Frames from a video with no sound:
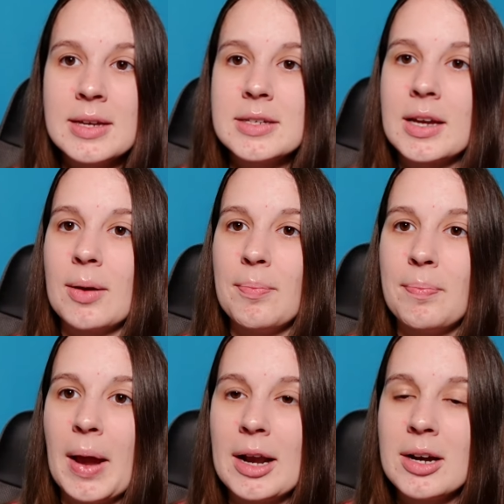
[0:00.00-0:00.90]
to
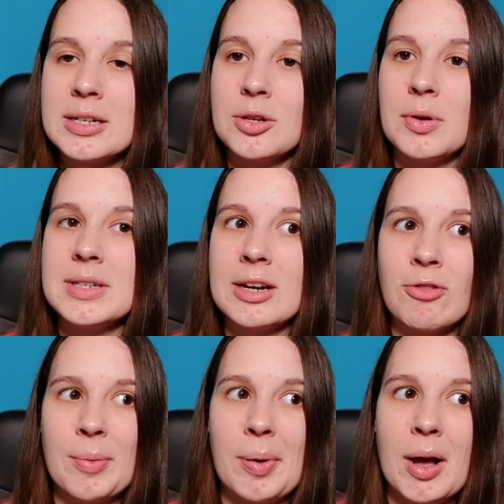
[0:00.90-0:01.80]
compare it to a
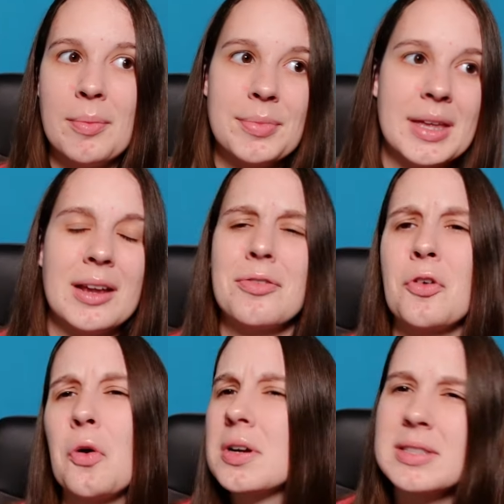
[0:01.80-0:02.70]
different pump that, of
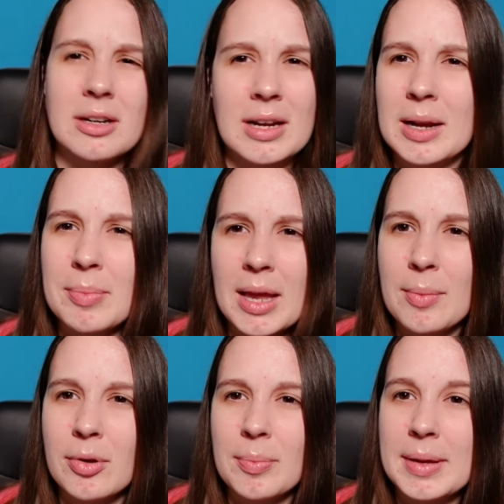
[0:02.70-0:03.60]
course, they're going to be
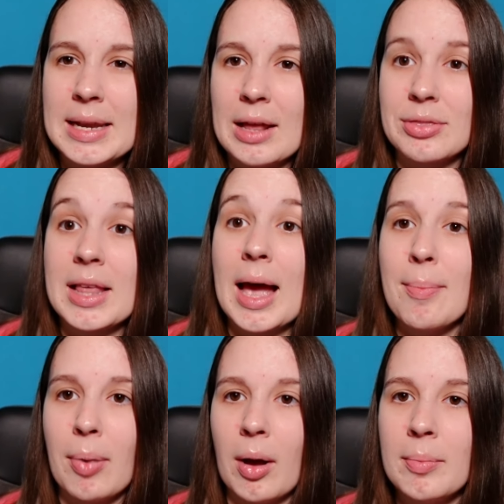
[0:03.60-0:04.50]
able to beat out that
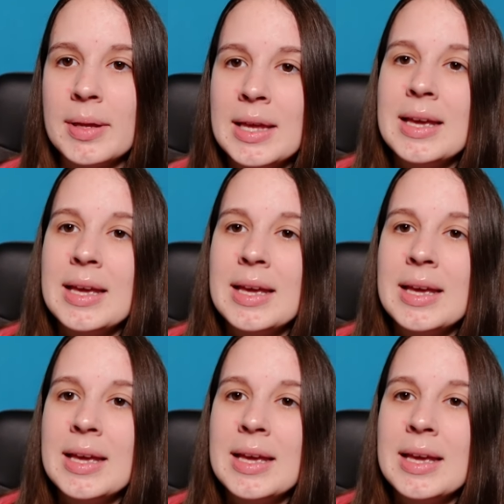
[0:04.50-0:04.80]
pump.